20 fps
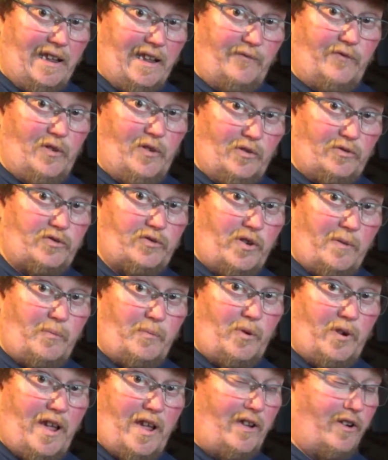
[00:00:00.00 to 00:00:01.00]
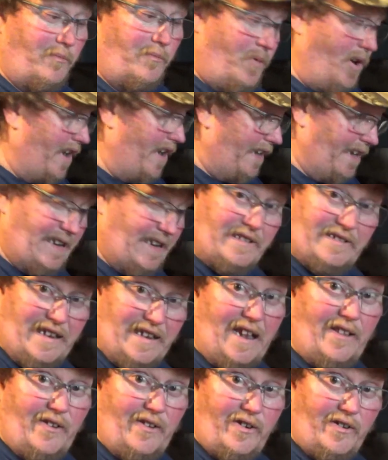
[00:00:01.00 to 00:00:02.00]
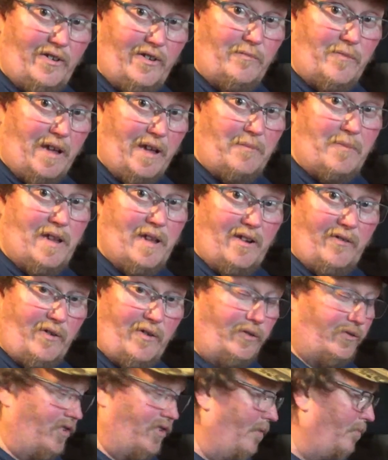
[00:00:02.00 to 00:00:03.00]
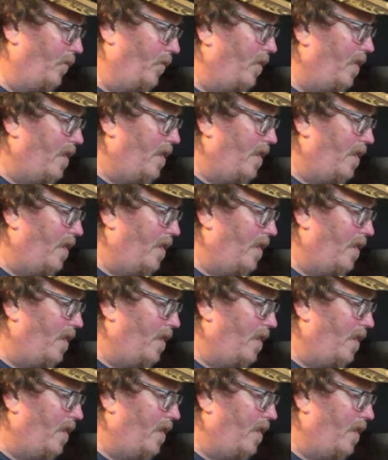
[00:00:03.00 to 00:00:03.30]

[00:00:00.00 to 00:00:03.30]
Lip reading: If you strip one out or break it inside of there, you may be in real trouble.